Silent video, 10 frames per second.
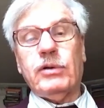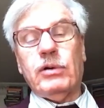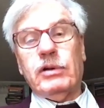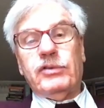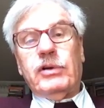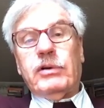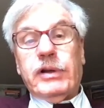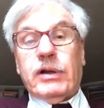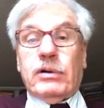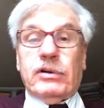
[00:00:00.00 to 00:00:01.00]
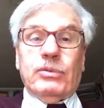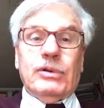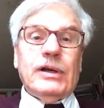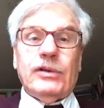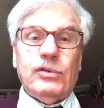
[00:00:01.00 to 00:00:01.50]
ecology or ecology
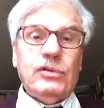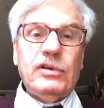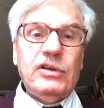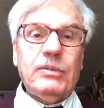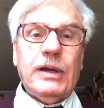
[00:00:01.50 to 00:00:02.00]
without socialism